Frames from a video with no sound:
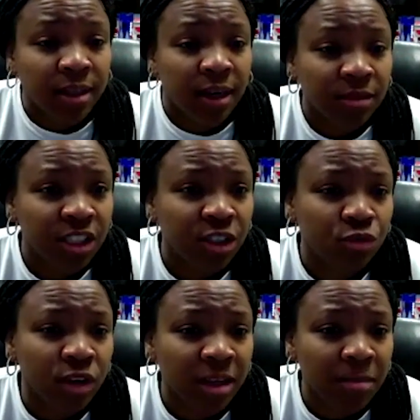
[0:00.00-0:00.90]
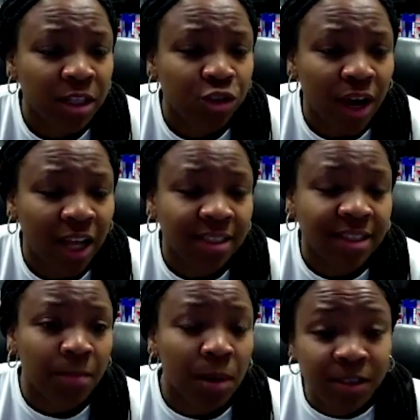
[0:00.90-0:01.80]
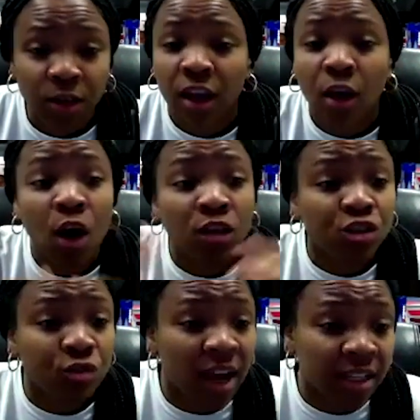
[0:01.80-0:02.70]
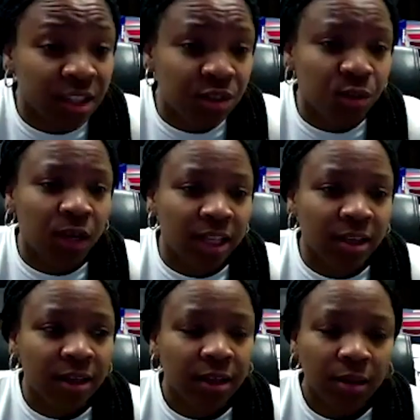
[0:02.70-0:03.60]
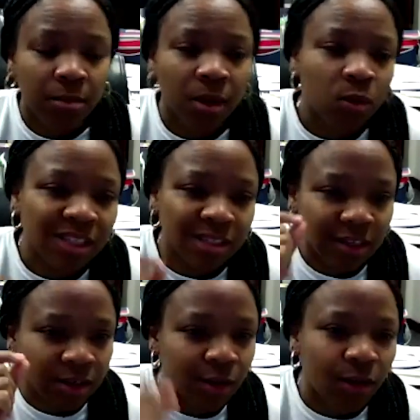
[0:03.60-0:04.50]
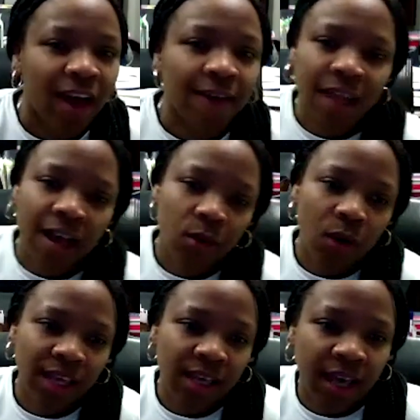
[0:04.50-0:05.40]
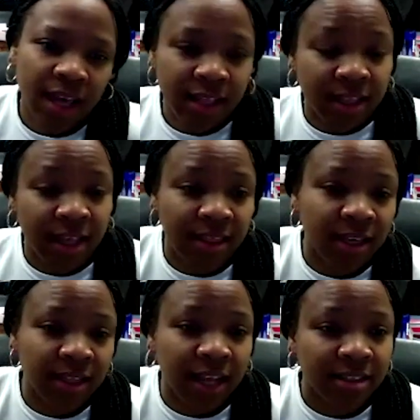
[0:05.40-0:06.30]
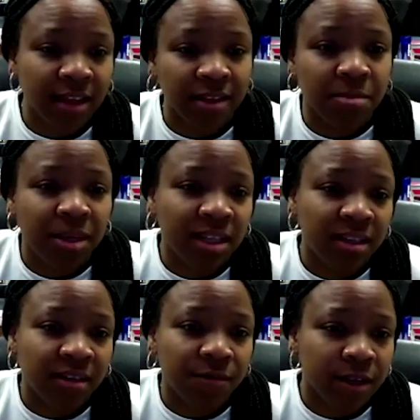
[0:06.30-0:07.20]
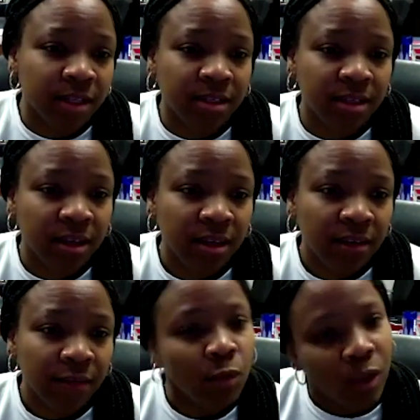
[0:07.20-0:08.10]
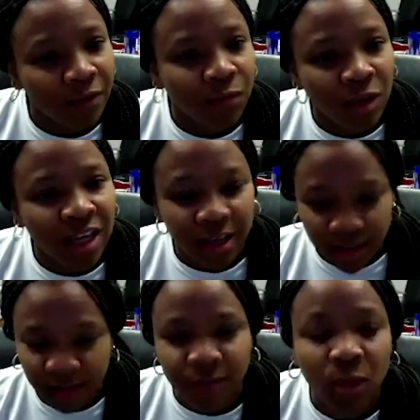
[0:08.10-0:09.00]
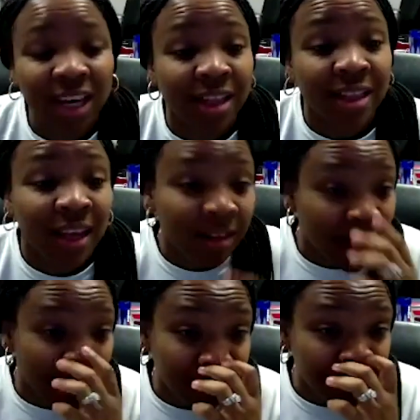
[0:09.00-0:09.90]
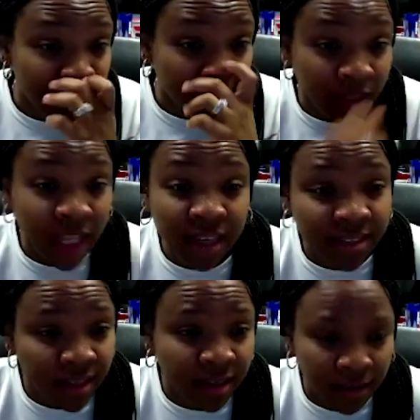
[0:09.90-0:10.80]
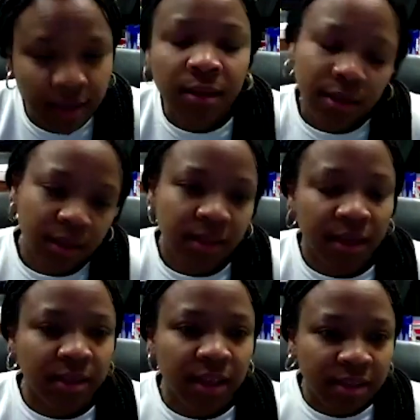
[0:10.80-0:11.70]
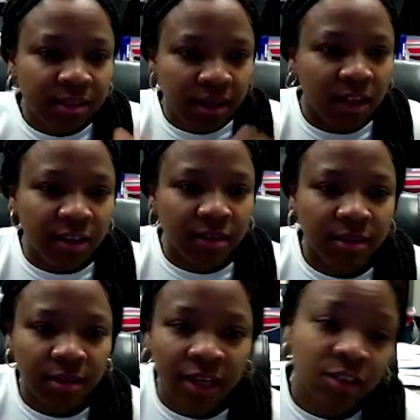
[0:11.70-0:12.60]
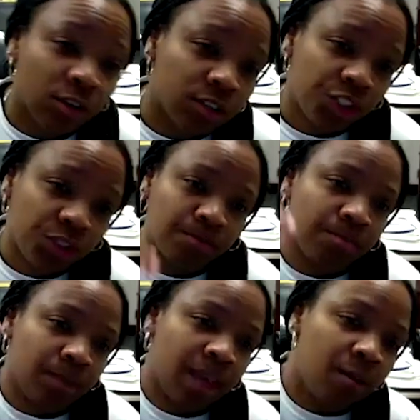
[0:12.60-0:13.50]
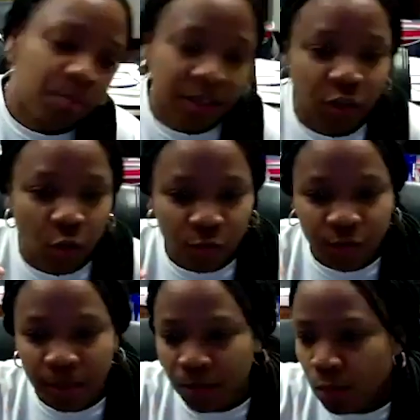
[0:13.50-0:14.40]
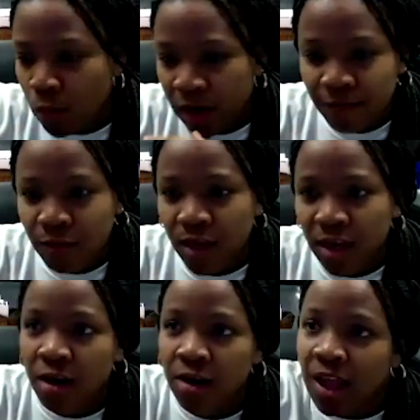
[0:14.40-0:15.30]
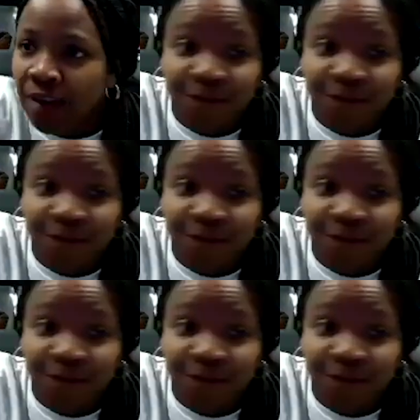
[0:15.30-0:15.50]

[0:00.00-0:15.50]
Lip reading: She's really been trying to step up. So they're all trying to do it, but we still don't have that quite yet. And I think that's going to be the difference. If we can nail that for next year, I think that's going to help us go from wherever we are, like